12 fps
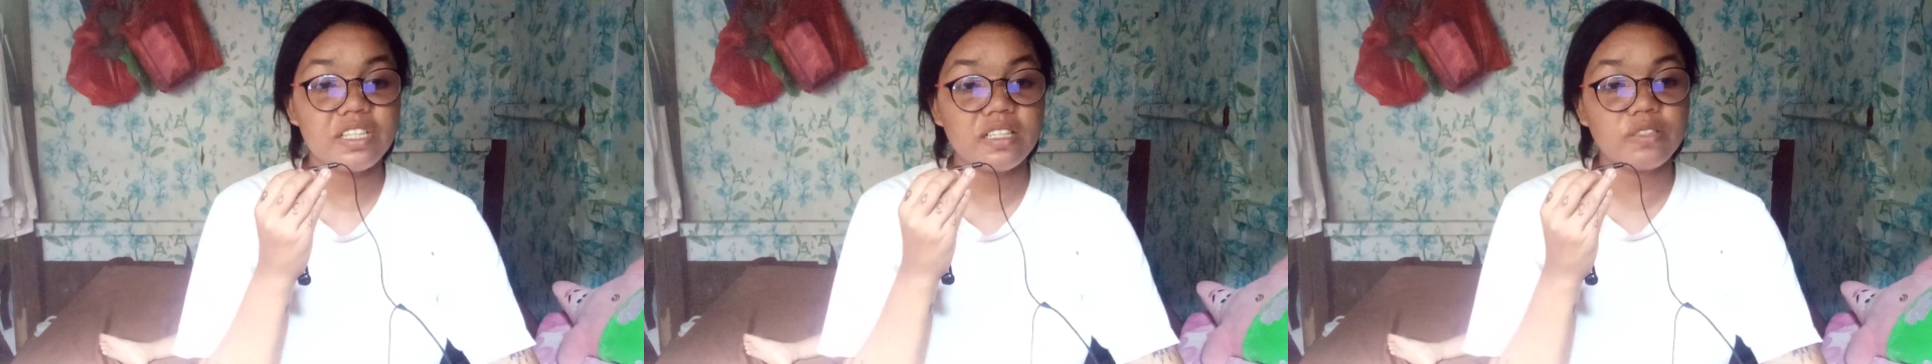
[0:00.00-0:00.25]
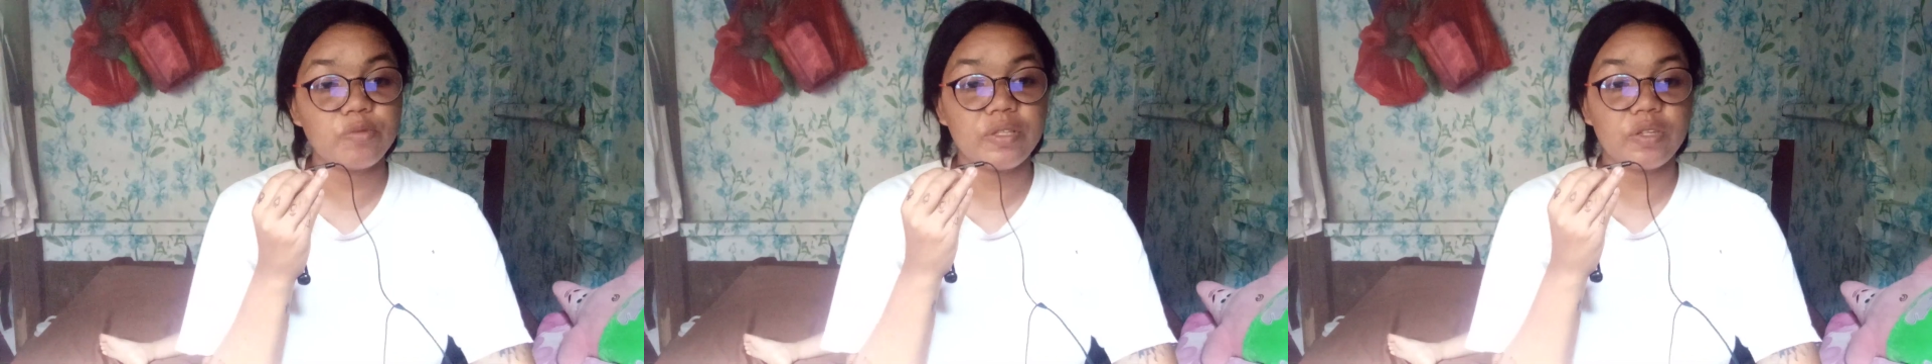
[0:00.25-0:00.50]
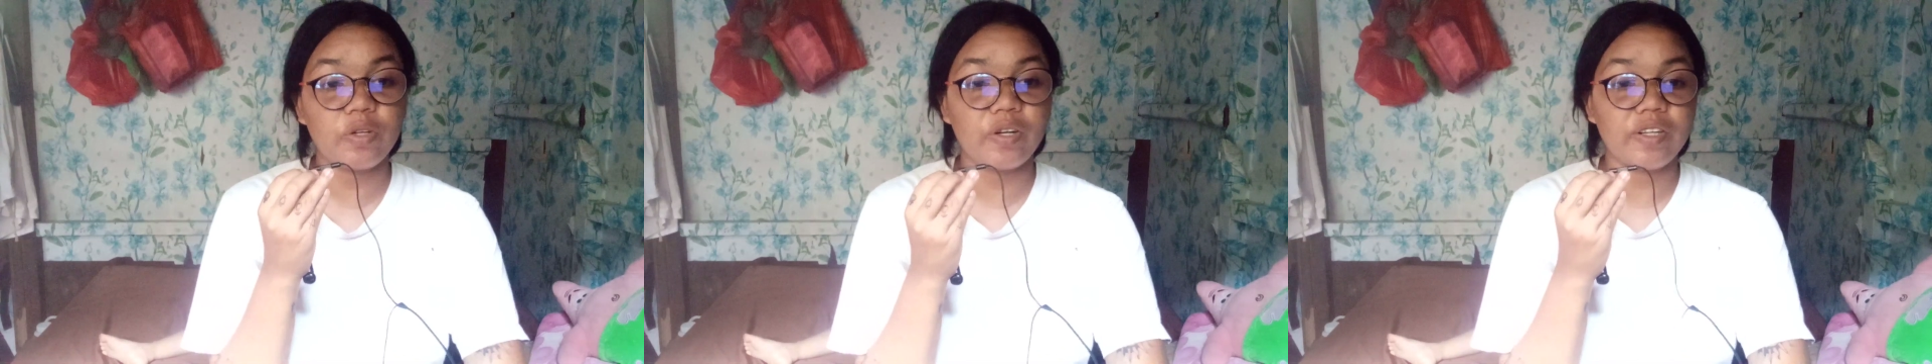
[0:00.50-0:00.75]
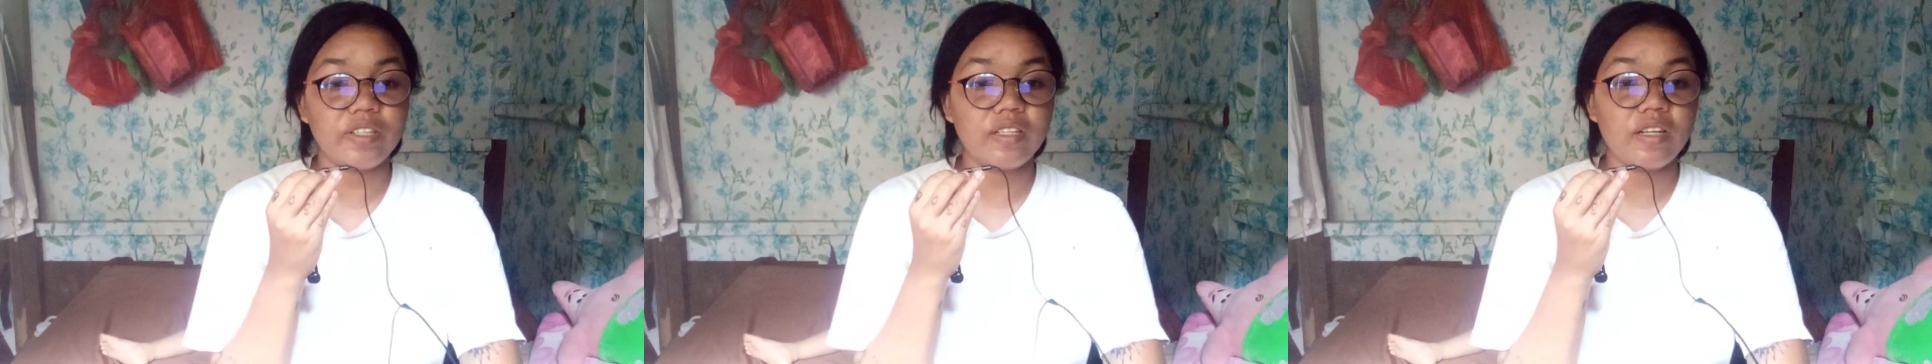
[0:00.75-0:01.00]

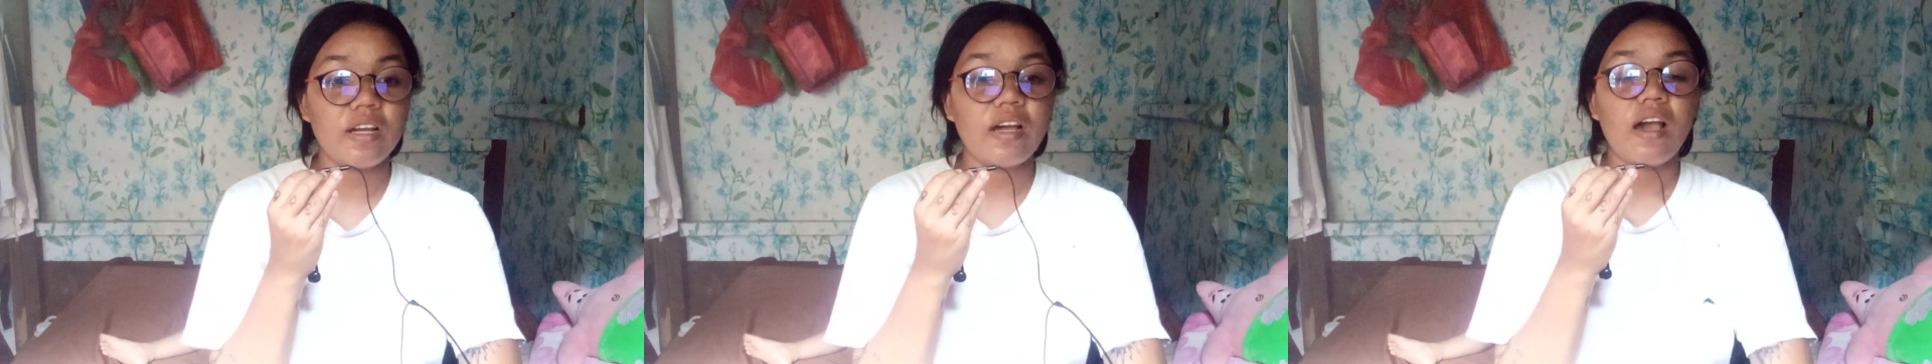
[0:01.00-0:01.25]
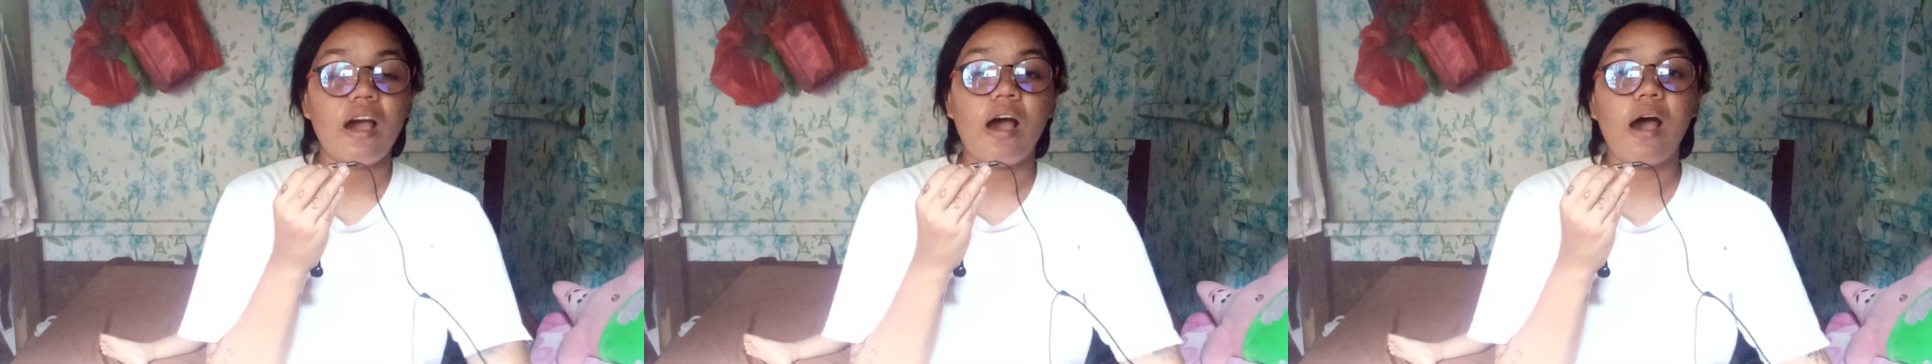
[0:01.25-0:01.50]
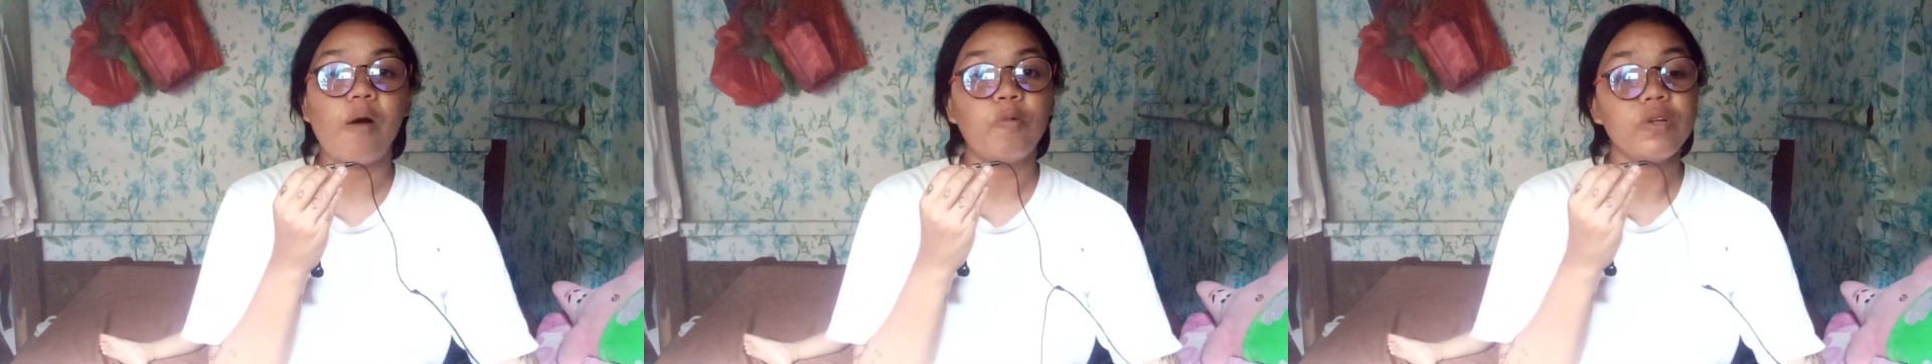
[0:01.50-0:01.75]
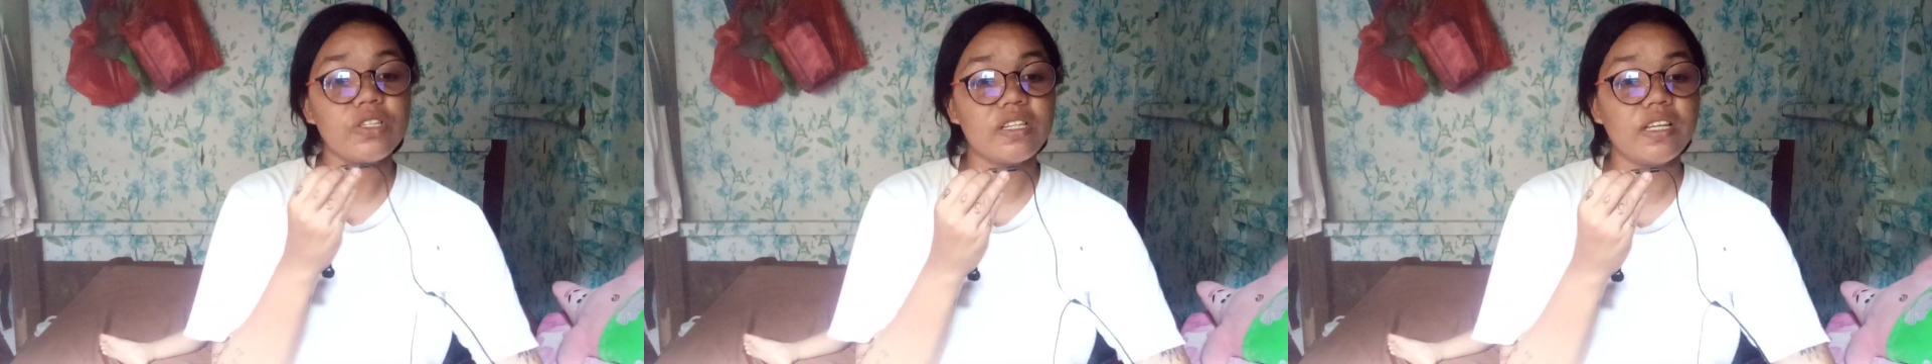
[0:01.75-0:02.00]

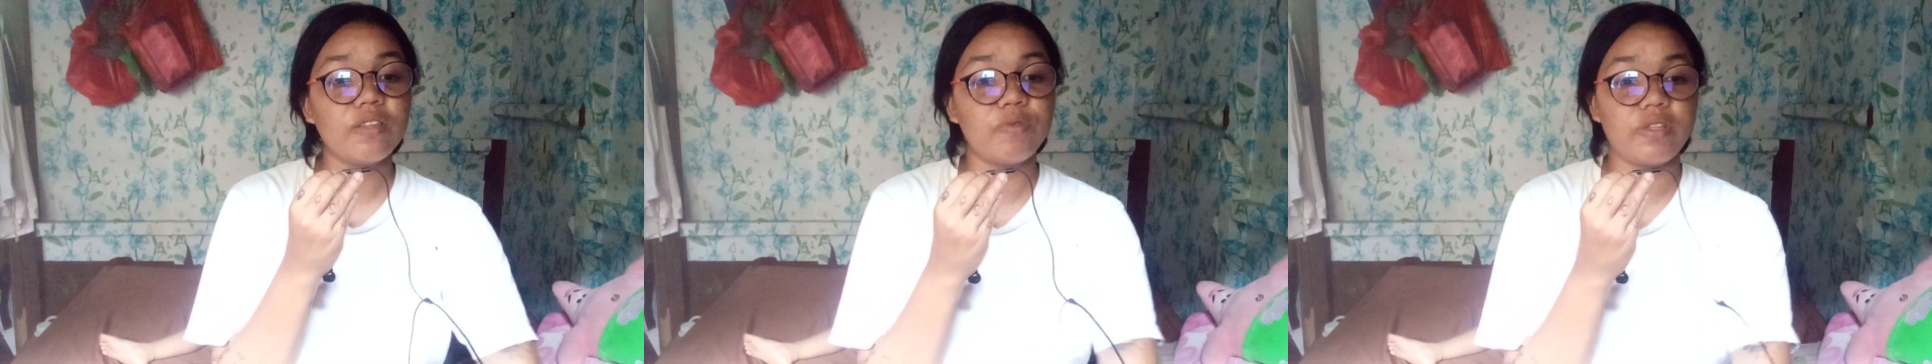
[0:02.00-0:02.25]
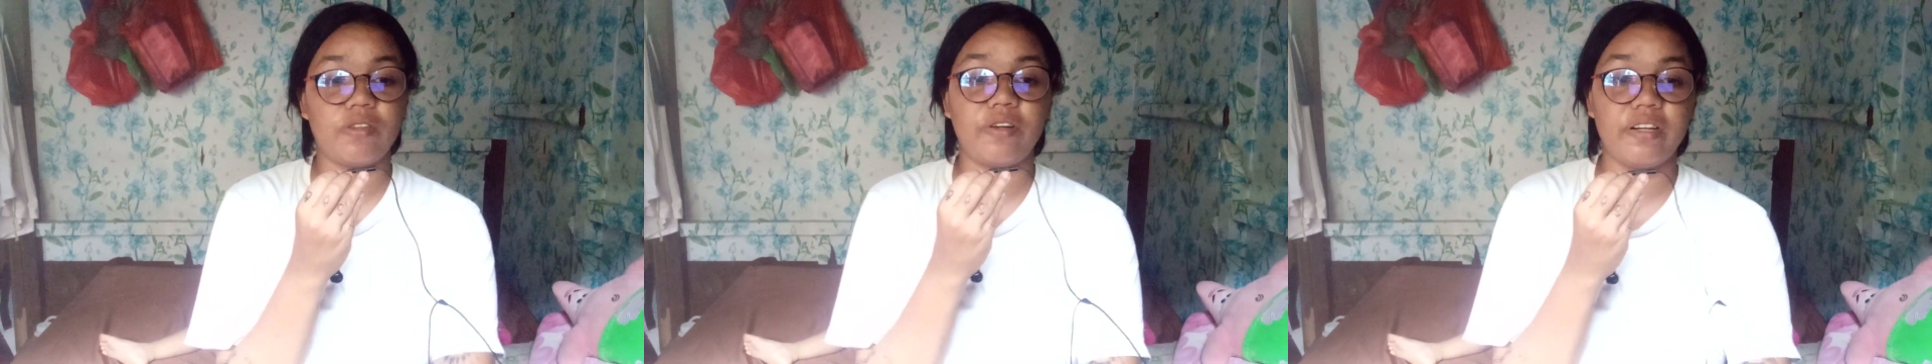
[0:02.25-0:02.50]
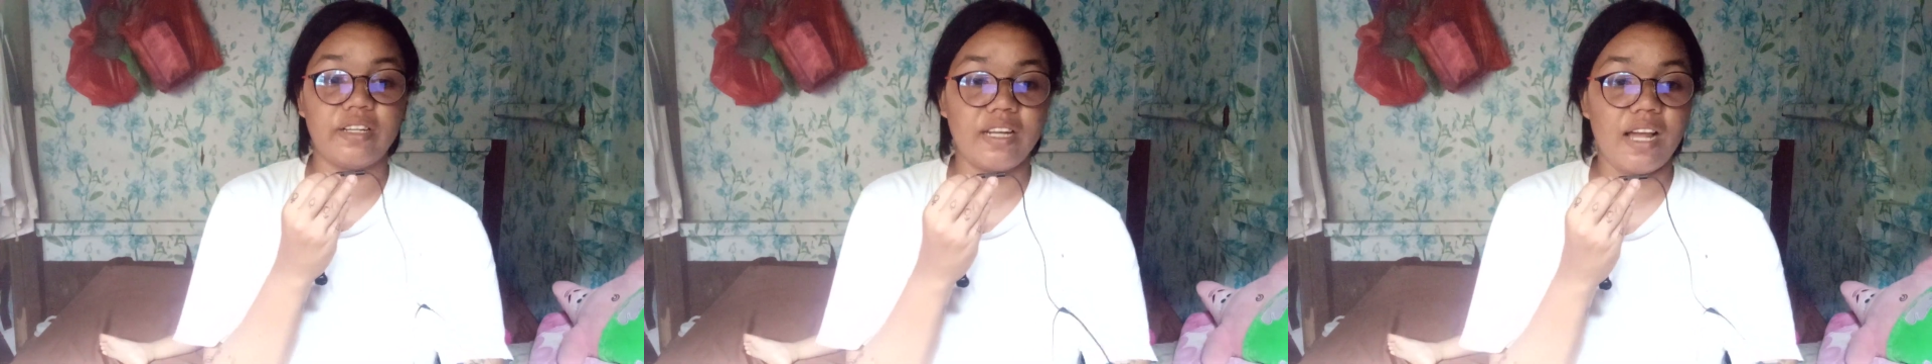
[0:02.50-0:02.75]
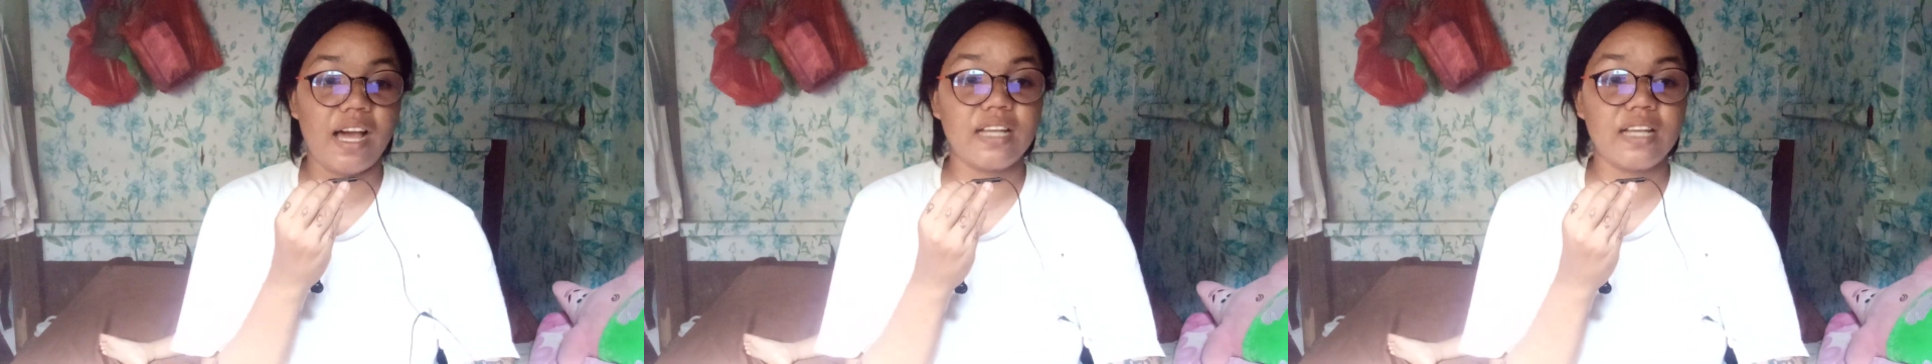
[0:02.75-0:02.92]
in return